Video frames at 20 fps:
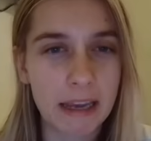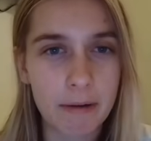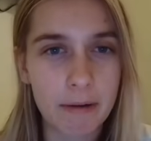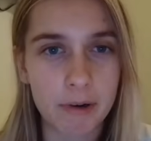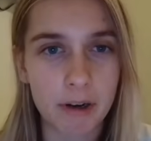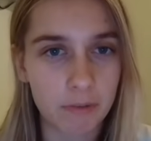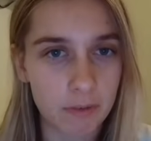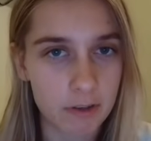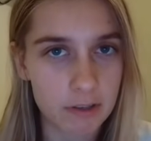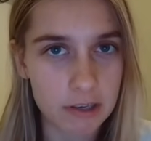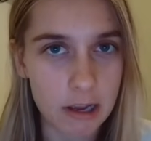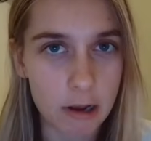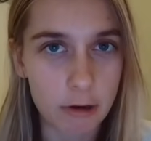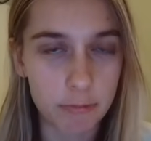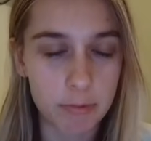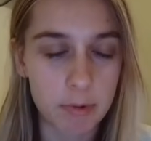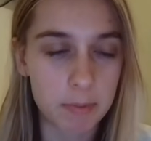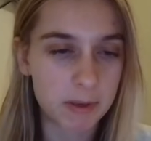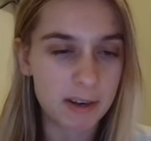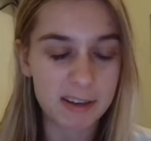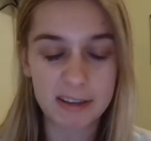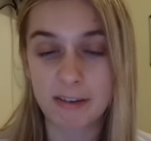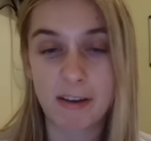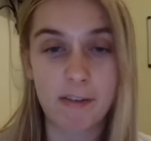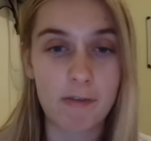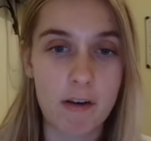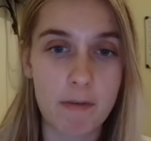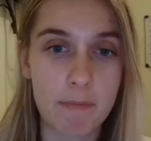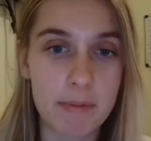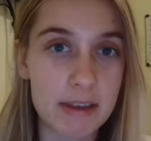getting rid of Lascelles, but because
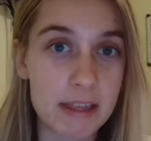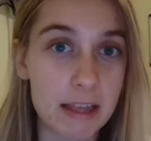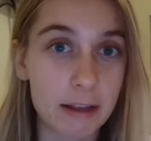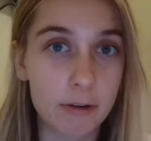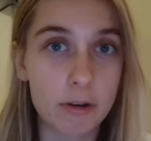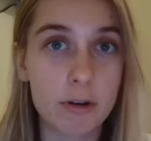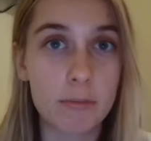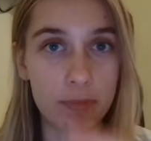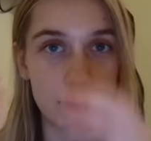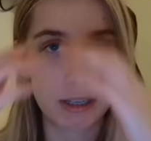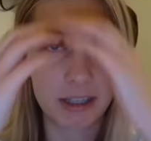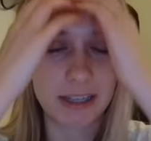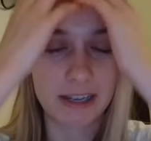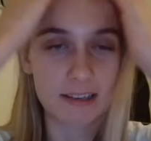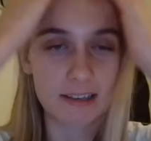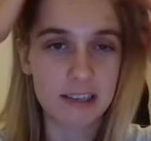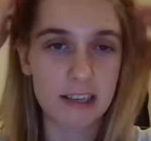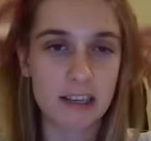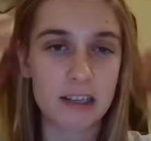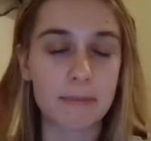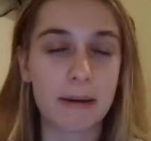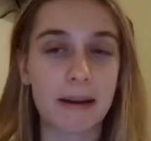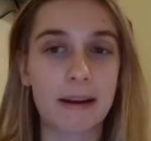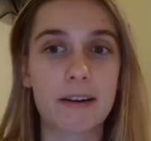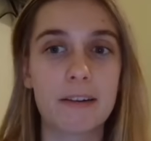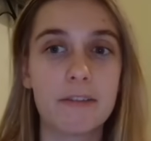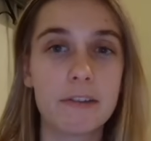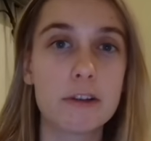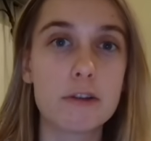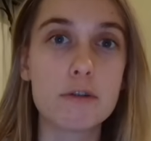of FFP, they couldn't bring in that centre-back.
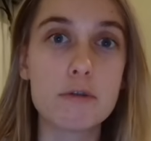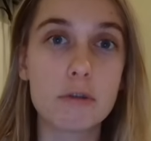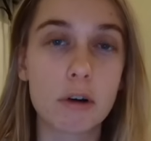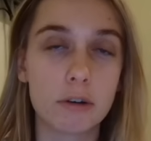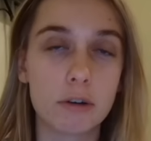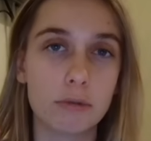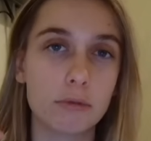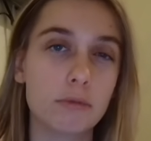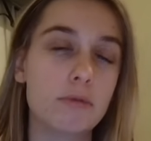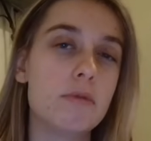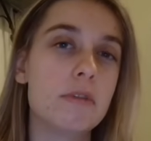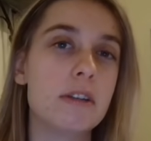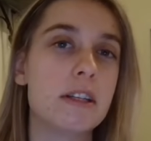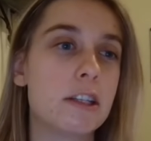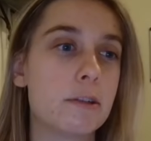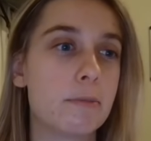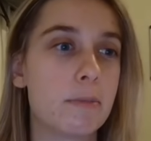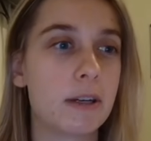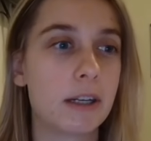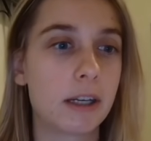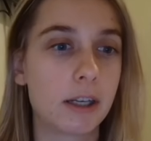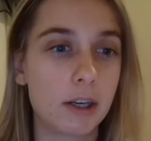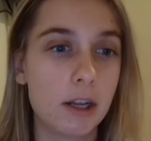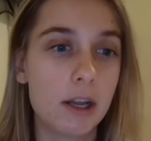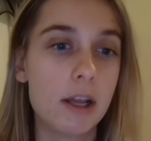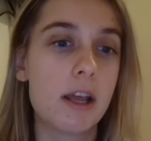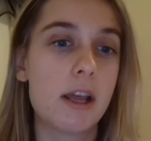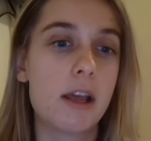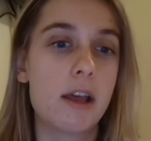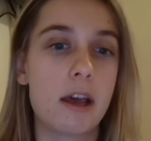And I think Newcastle do need to bring in
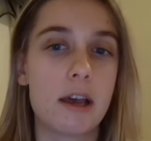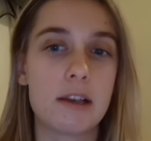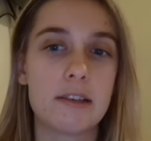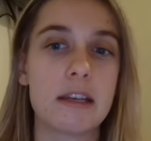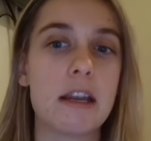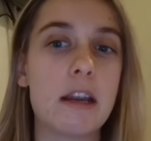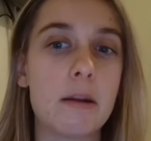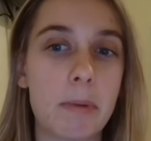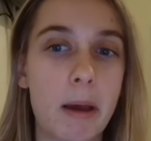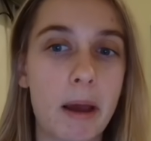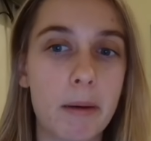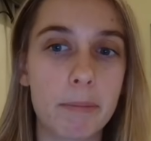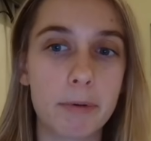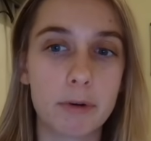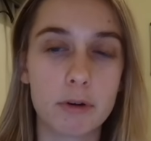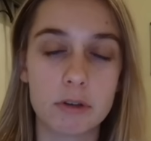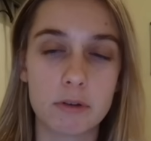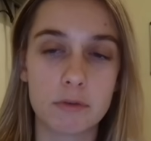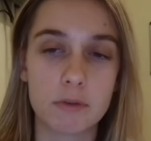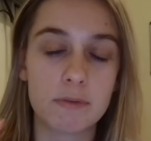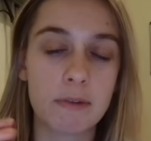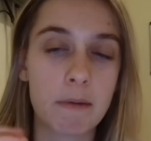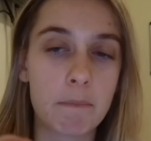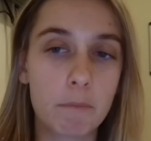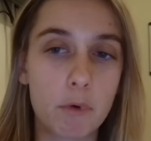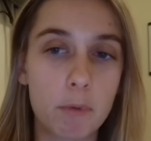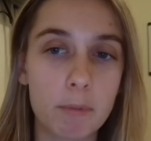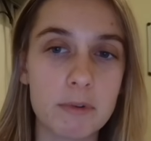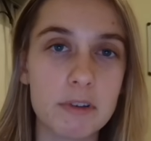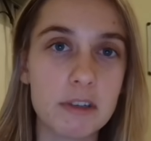a centre-back because of
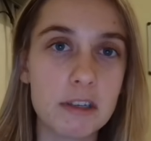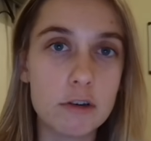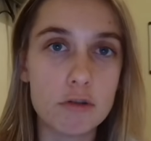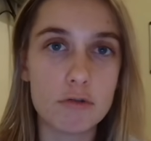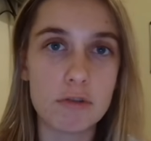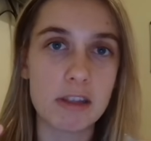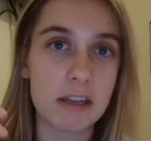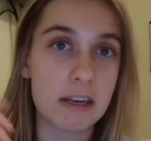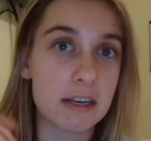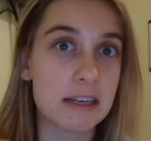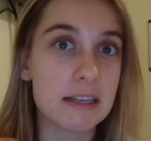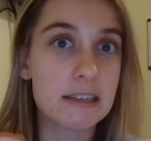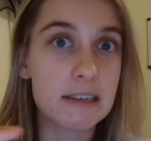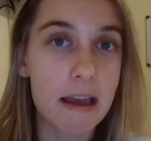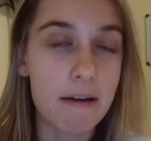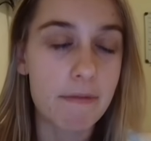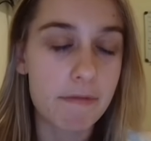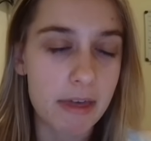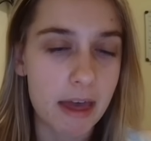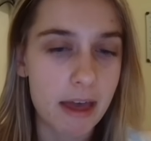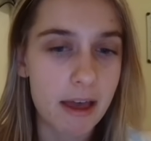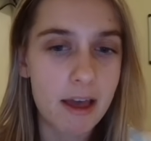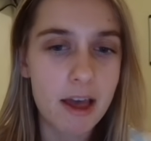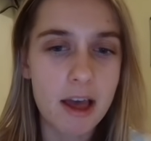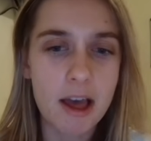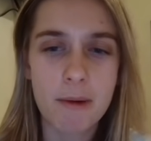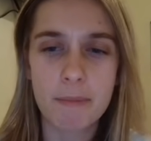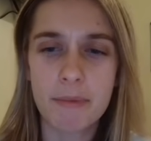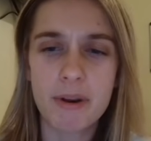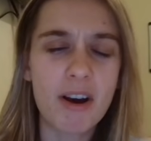Sven Botman's injury. They need depth there.
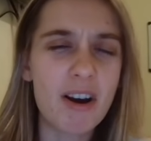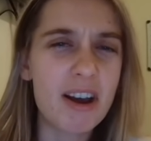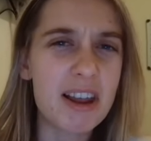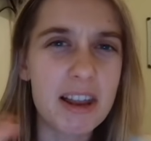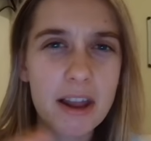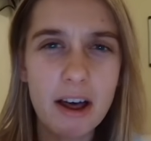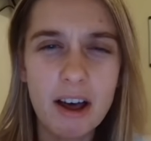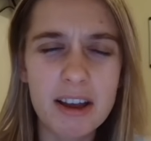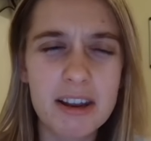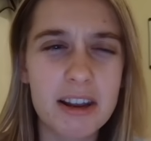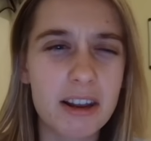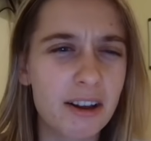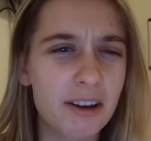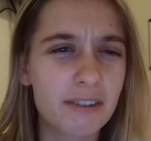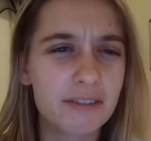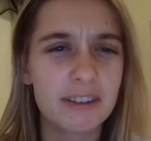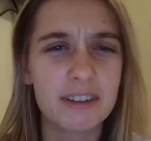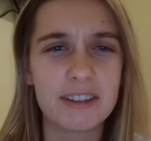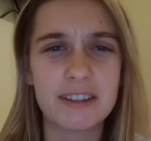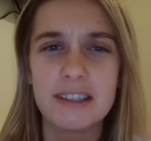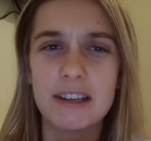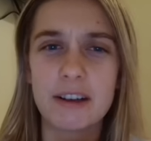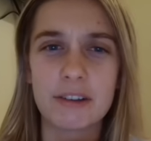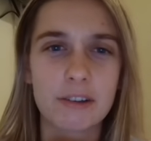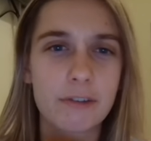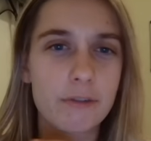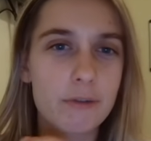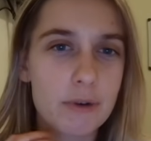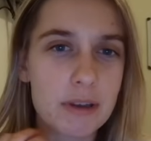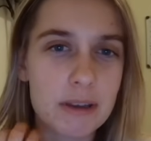But I laughed at
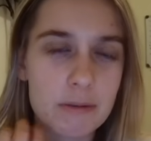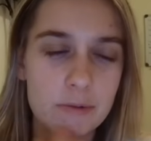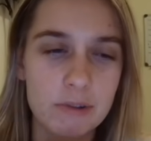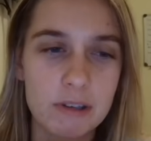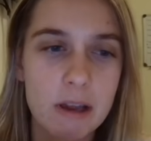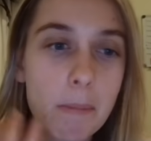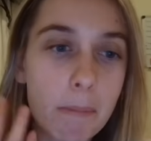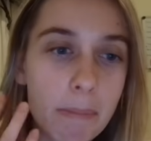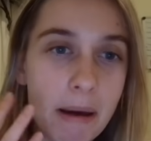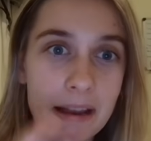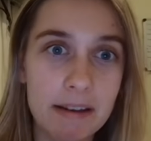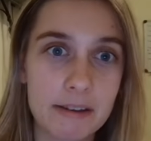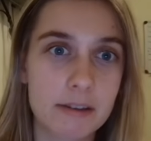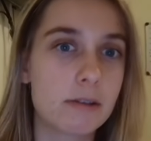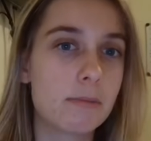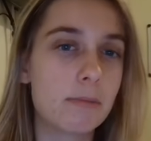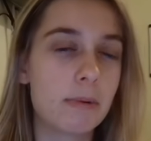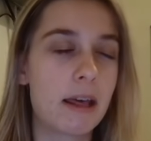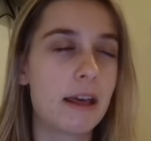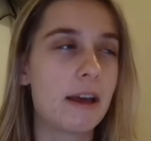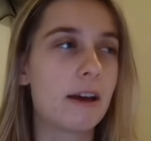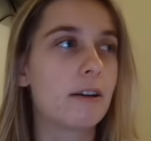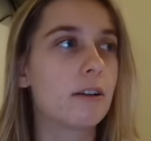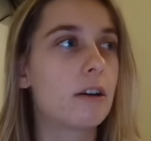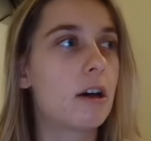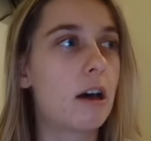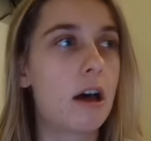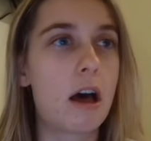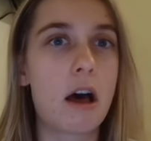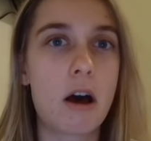Lascelles. I thought he was a banter player.
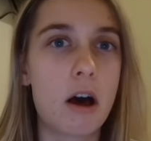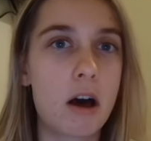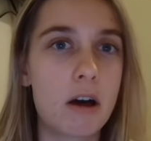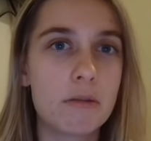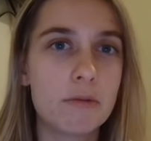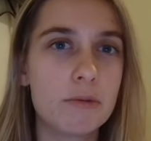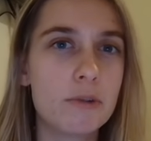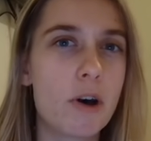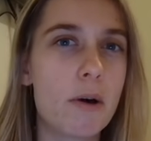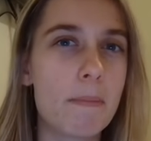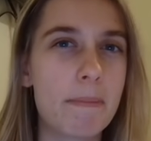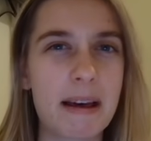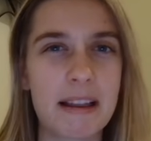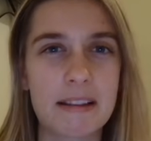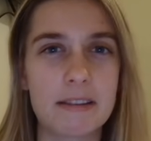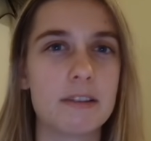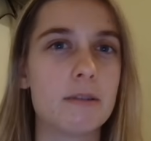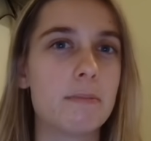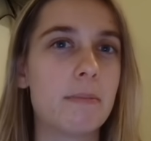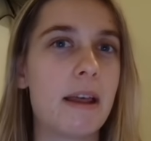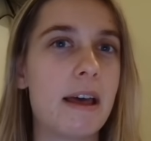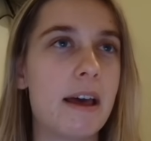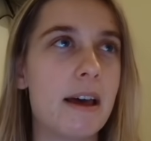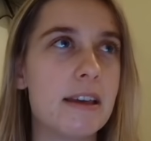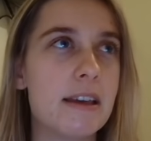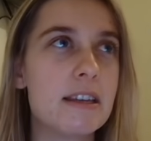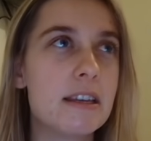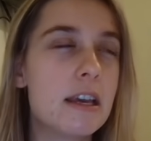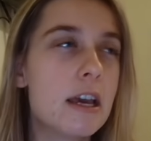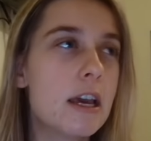Not a banter player.
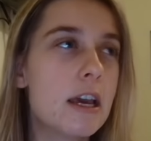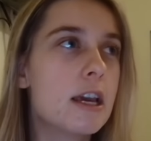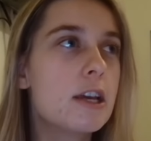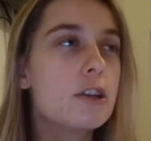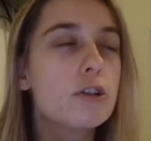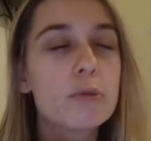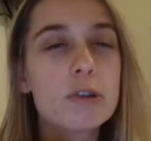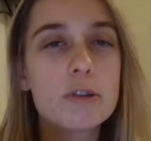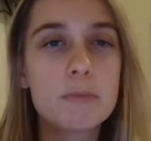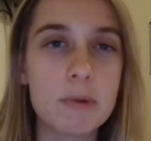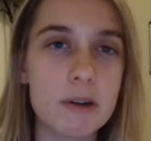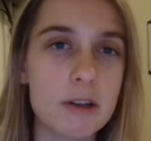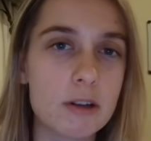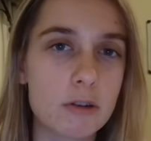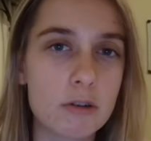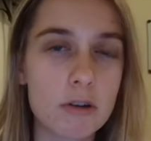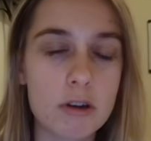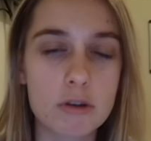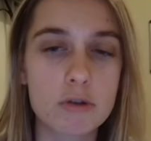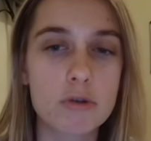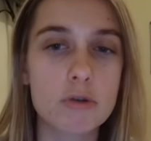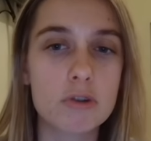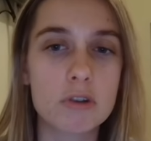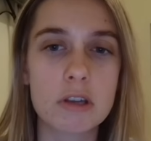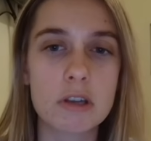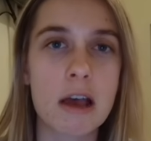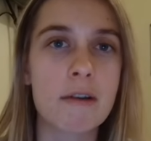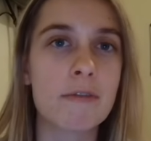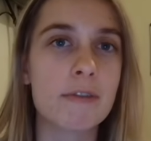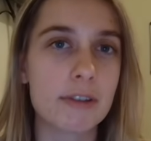He's always been a good
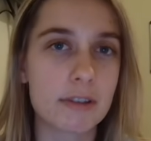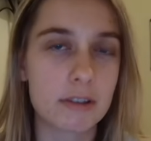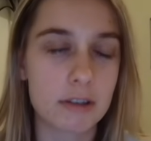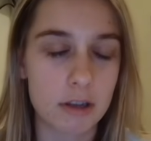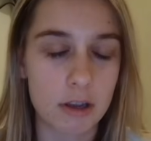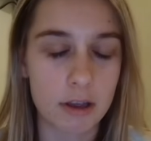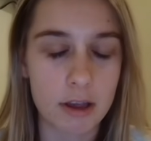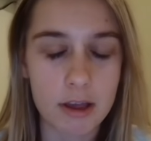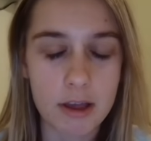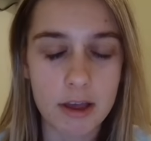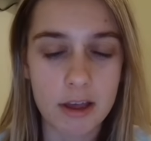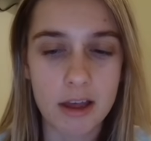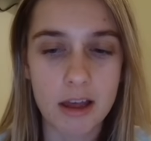servant to